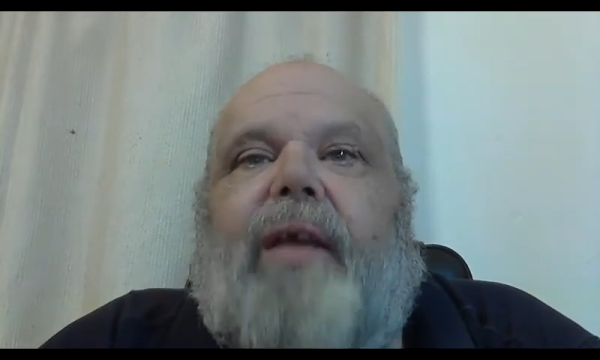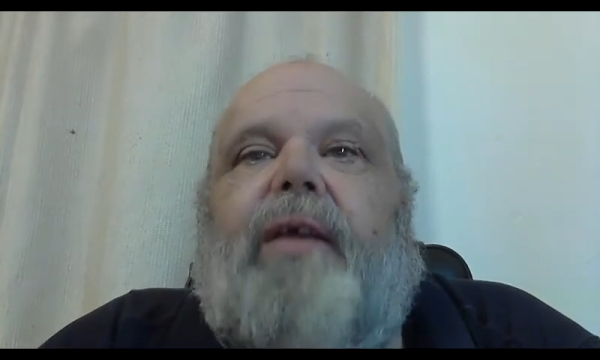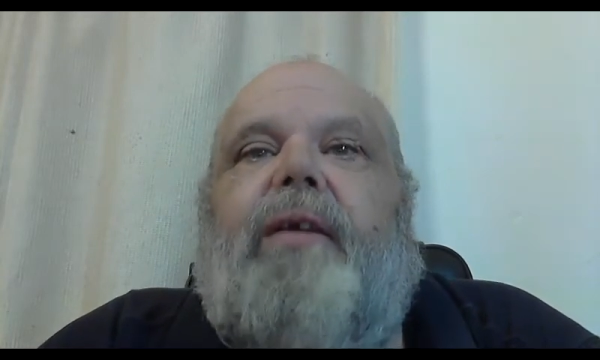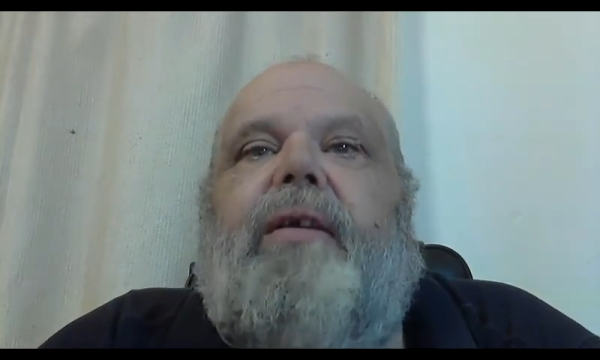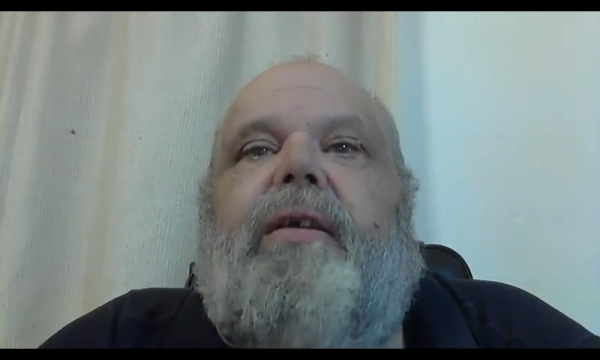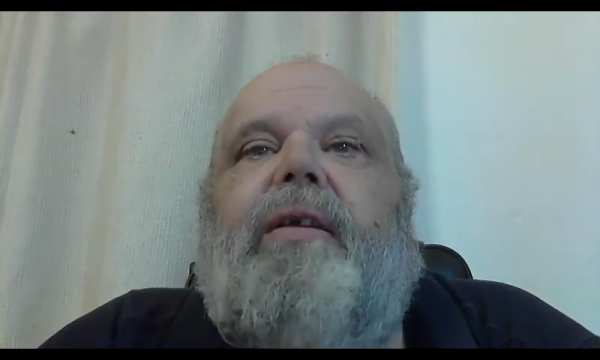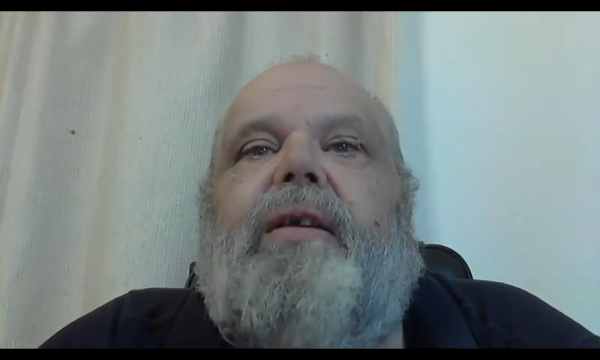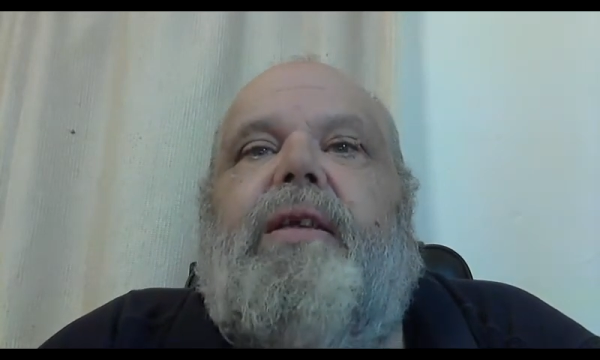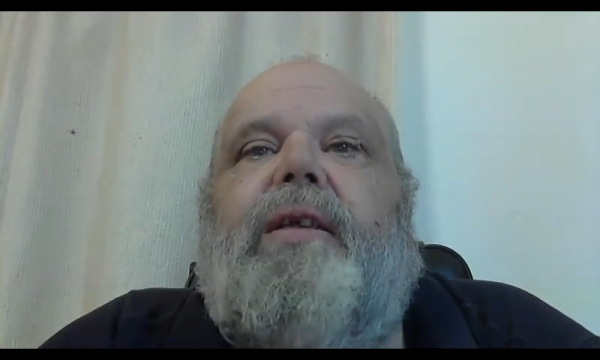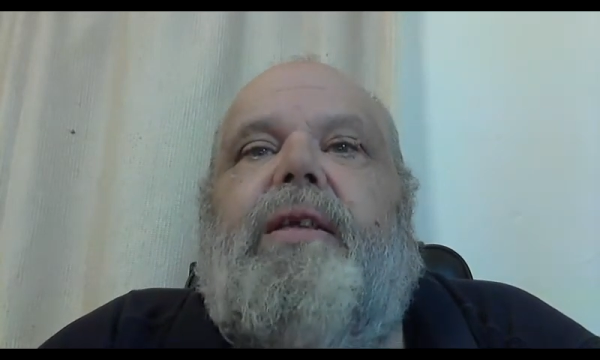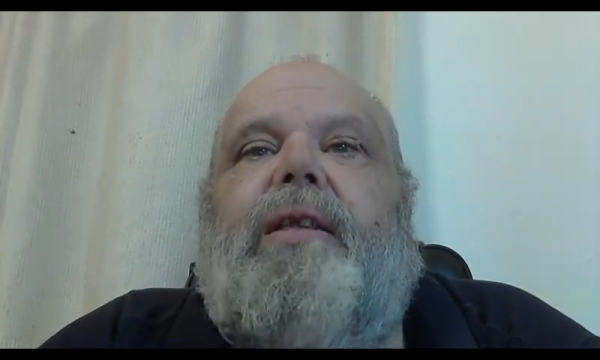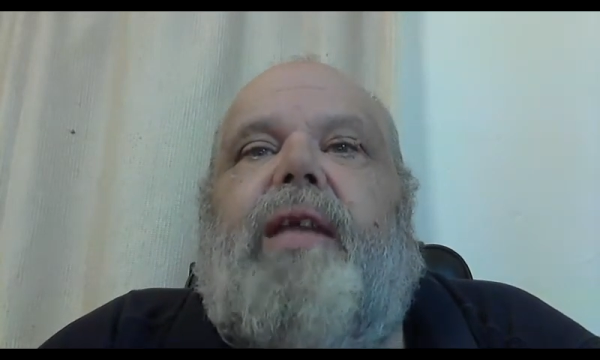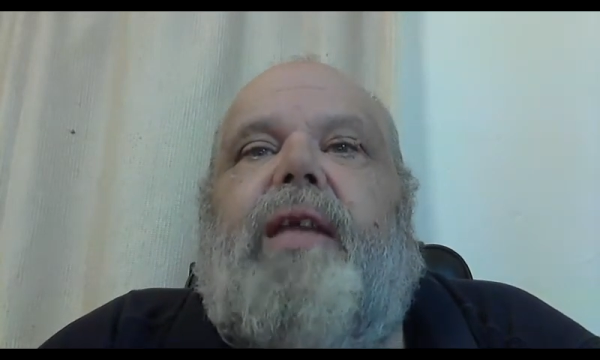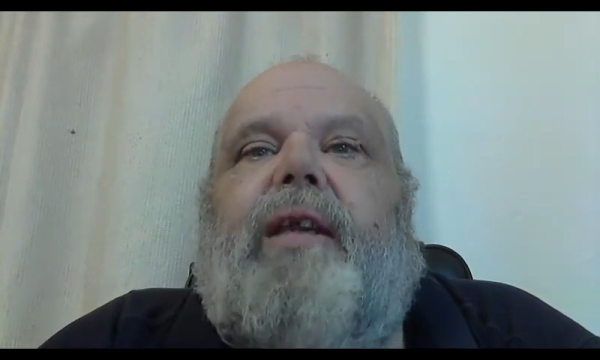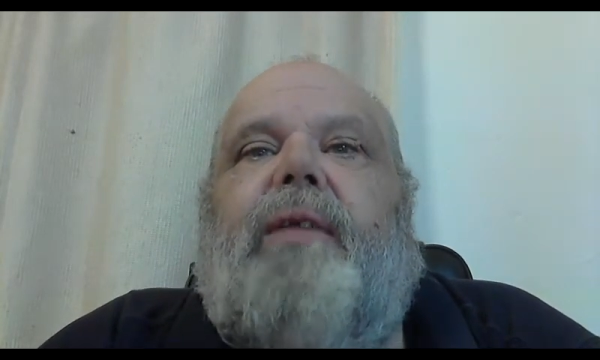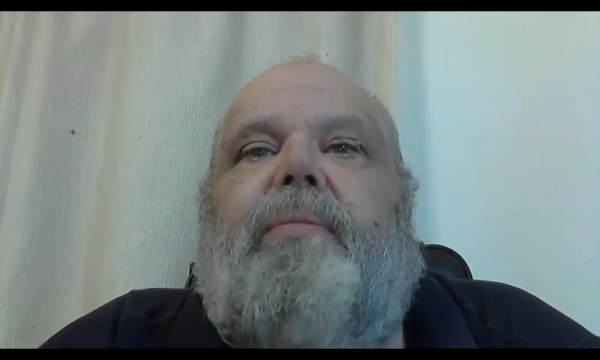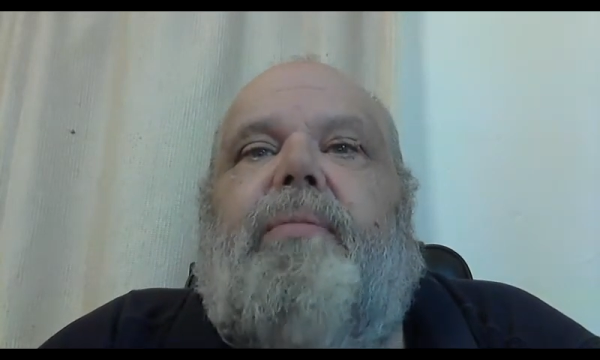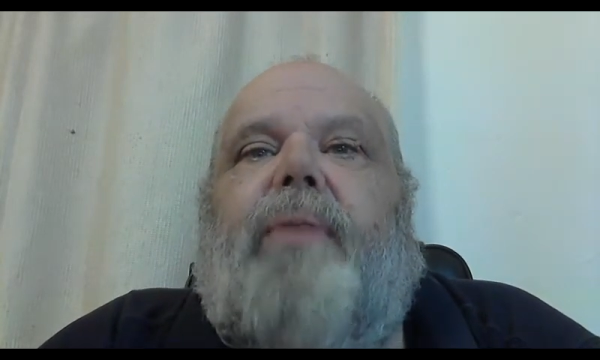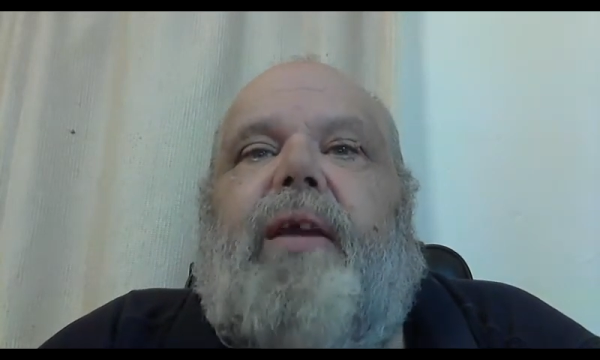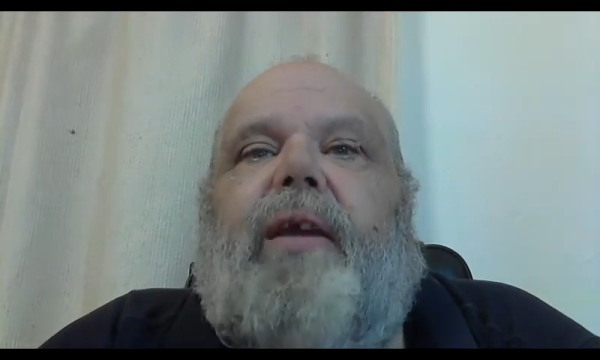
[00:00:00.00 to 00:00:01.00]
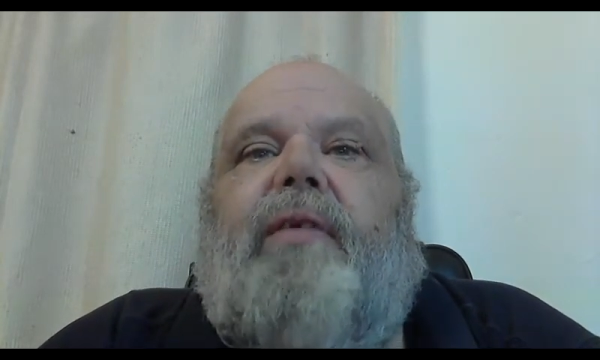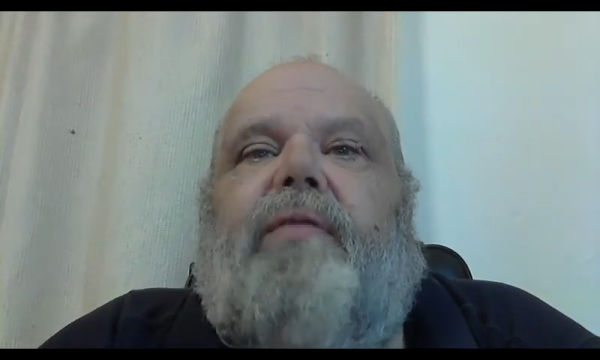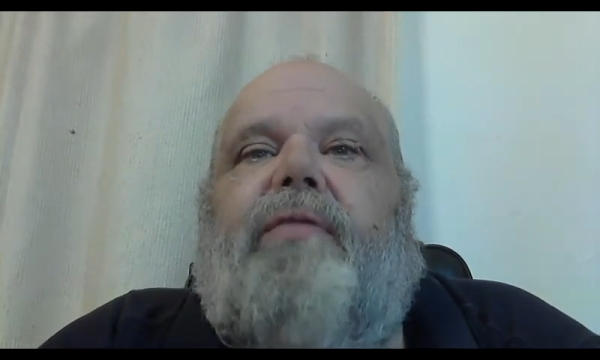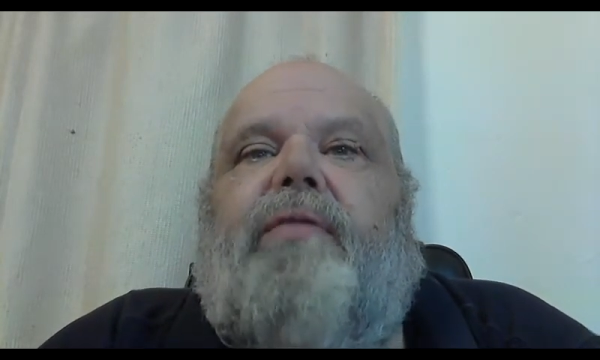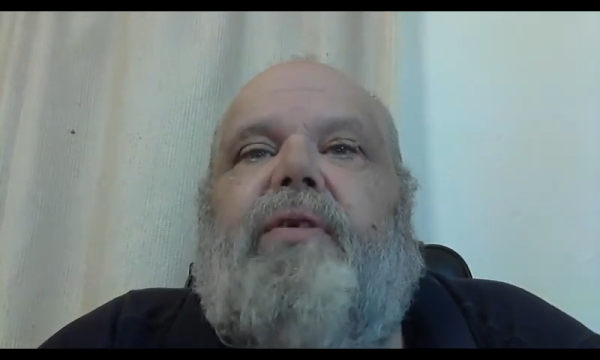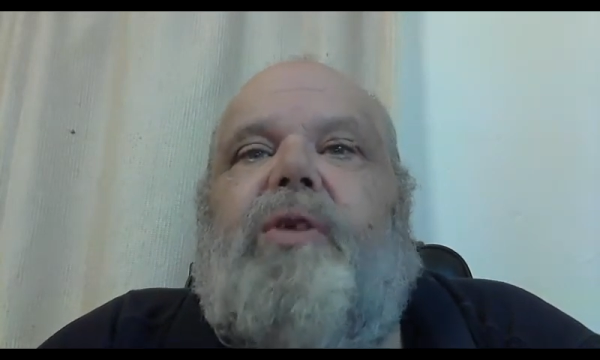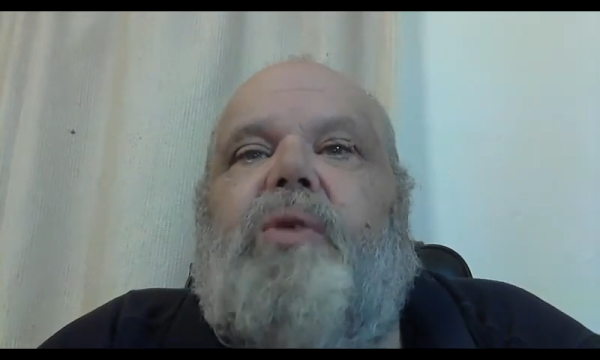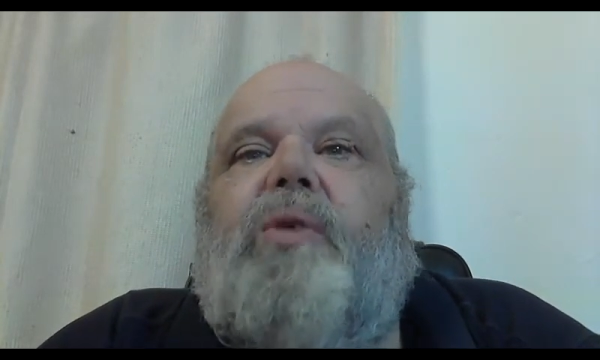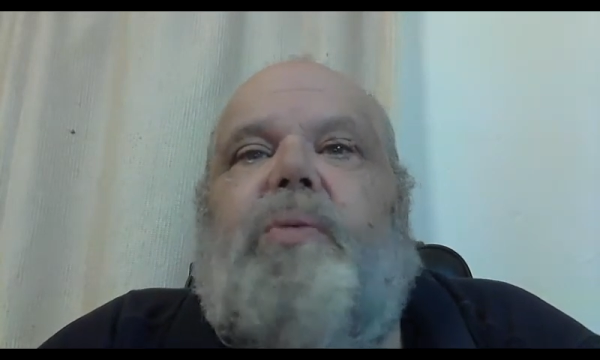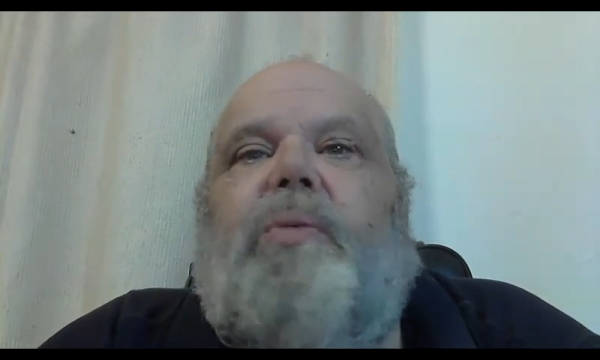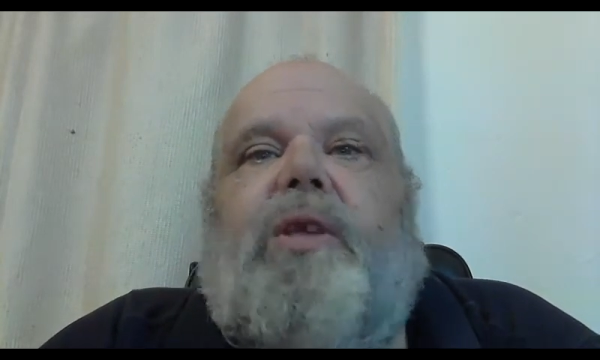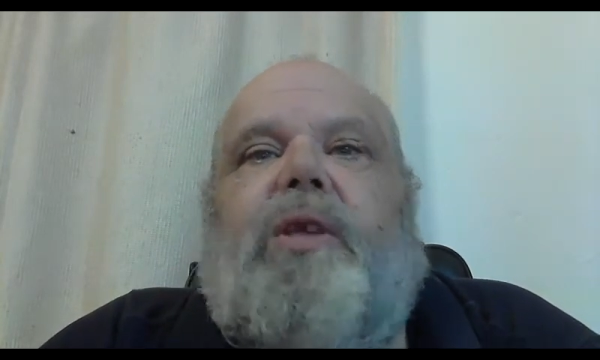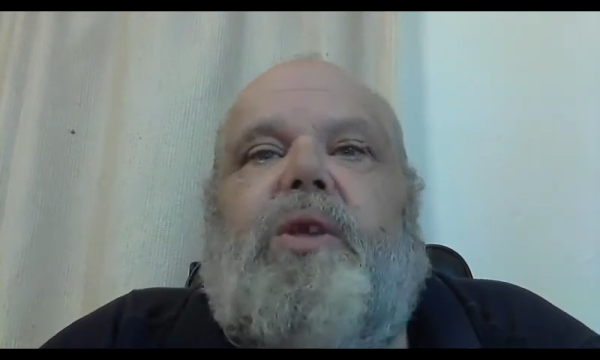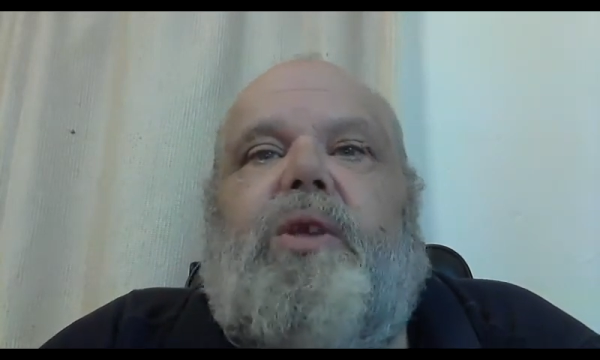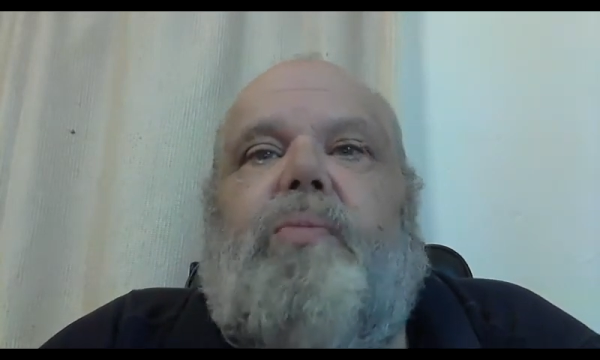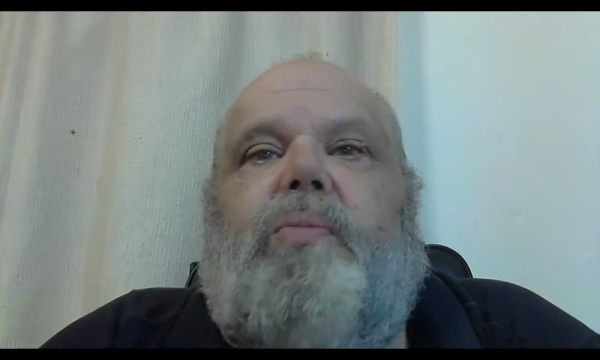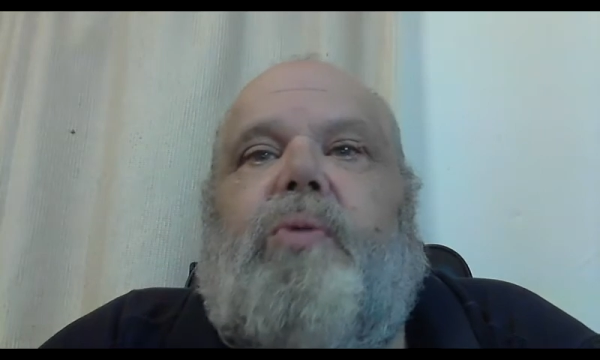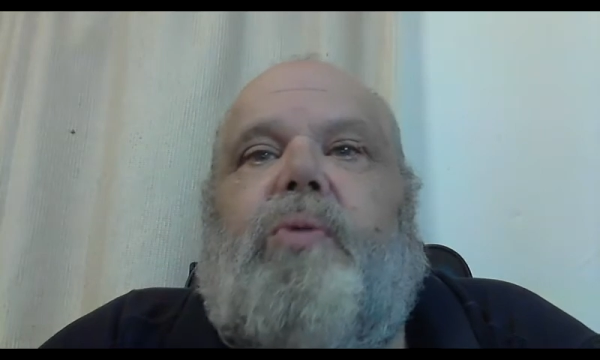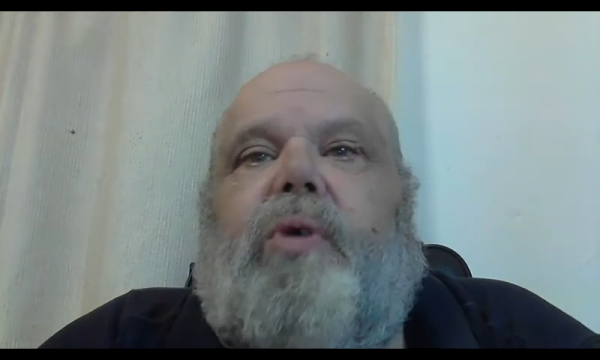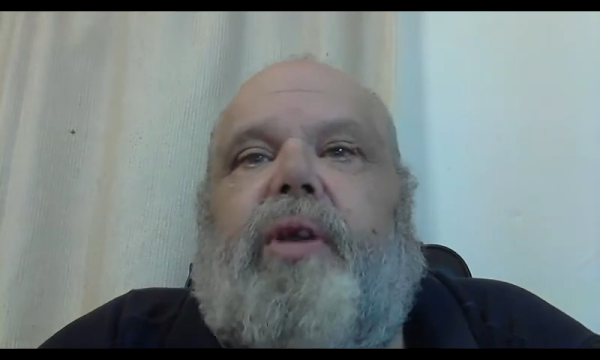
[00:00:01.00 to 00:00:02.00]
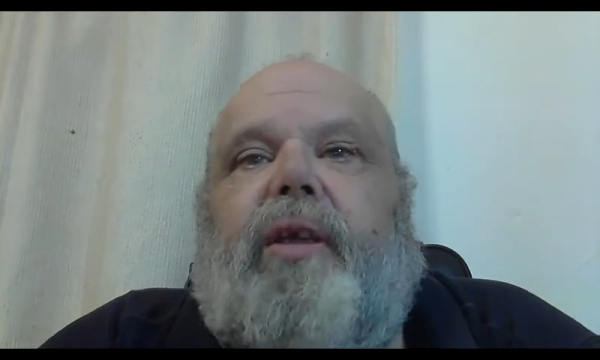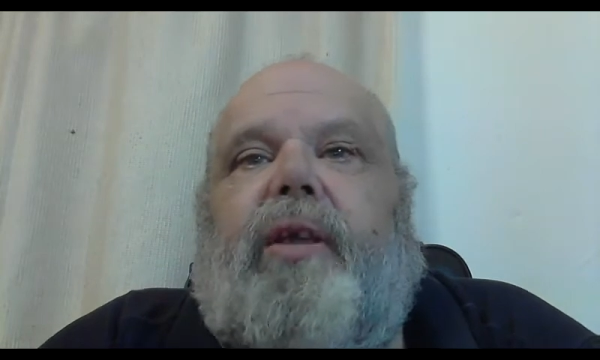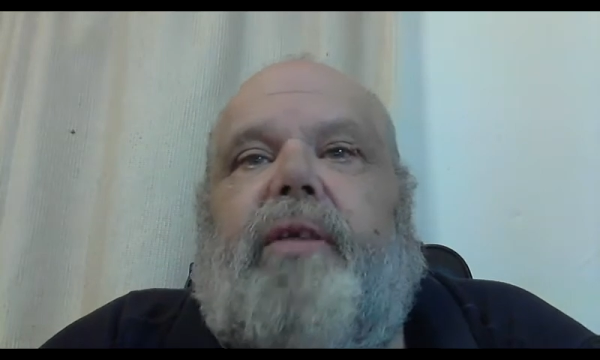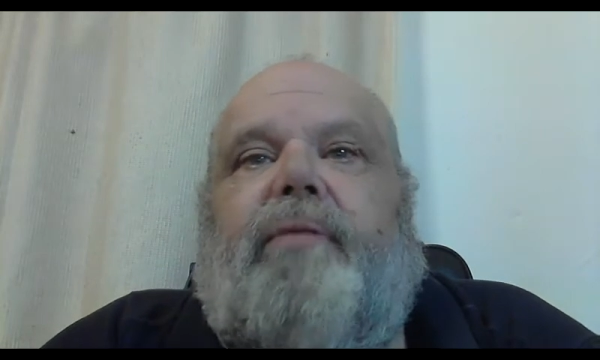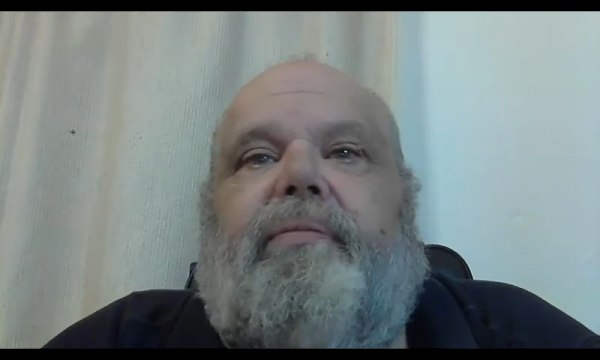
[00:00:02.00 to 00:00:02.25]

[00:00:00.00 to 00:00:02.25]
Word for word: Standard Bank phones me this morning.